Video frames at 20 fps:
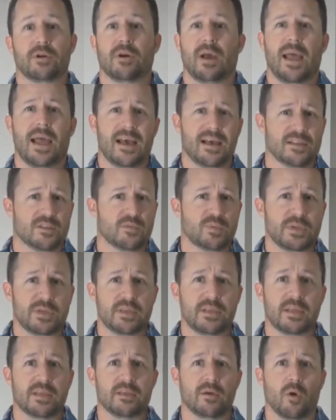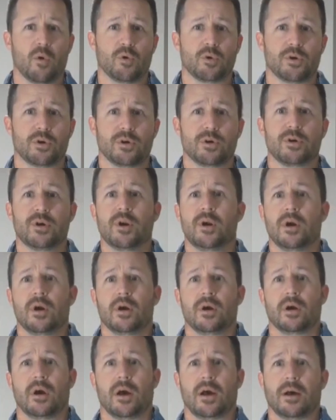As we get older,
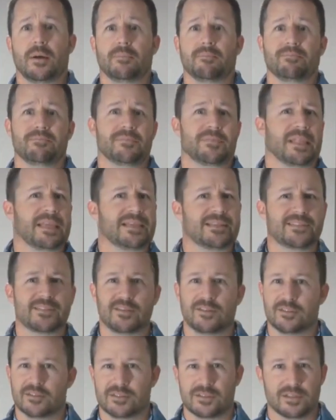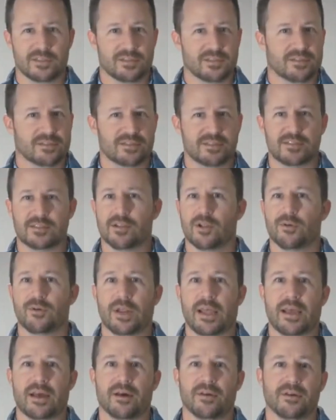things start to slow
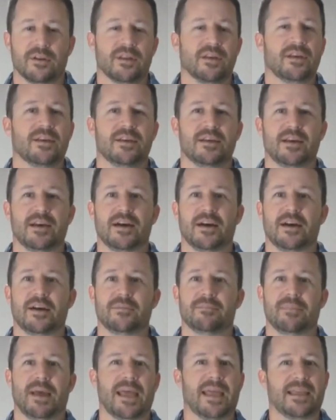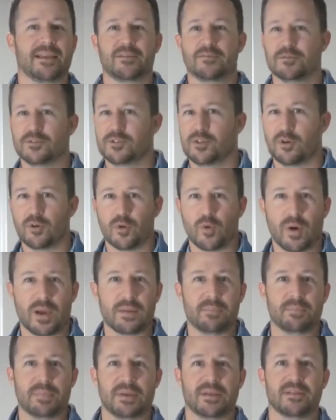down. Angles don't
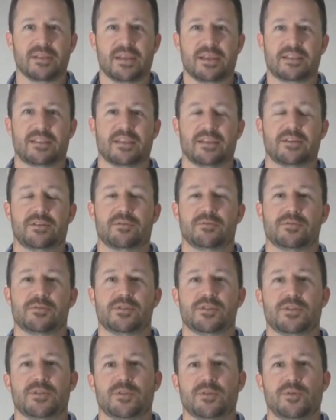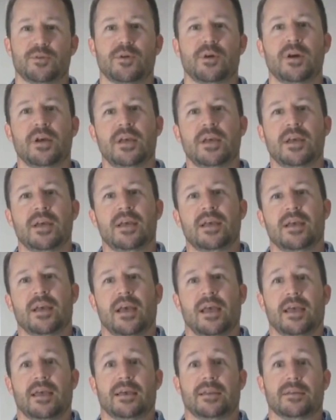quite bend like they used to.
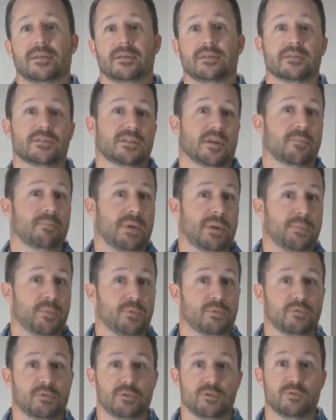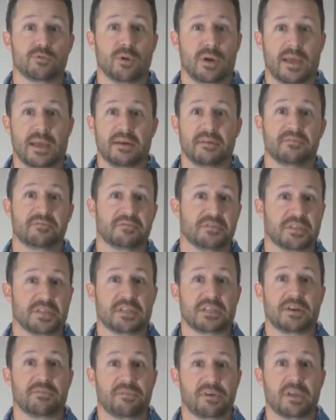And some people do have
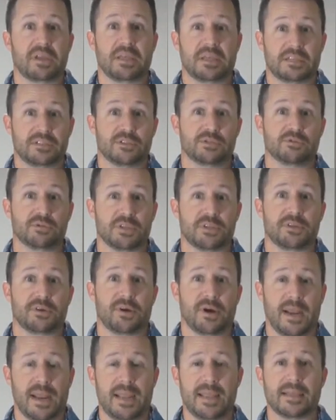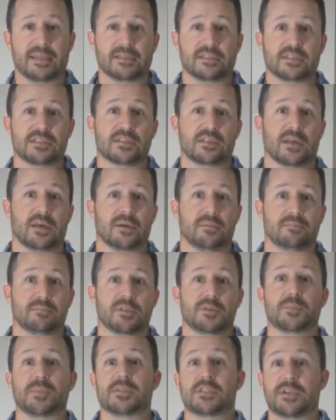significant issues in their hands,
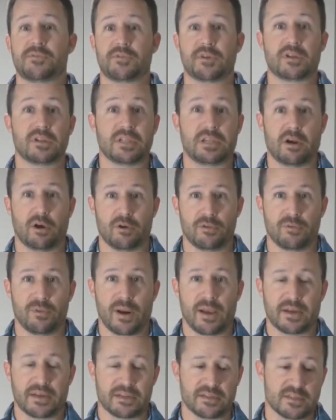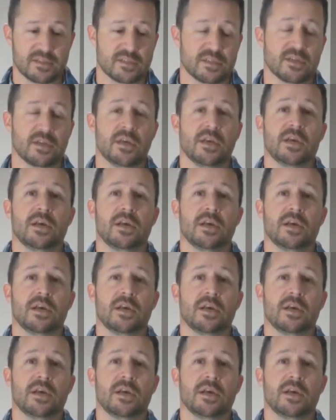specifically arthritis.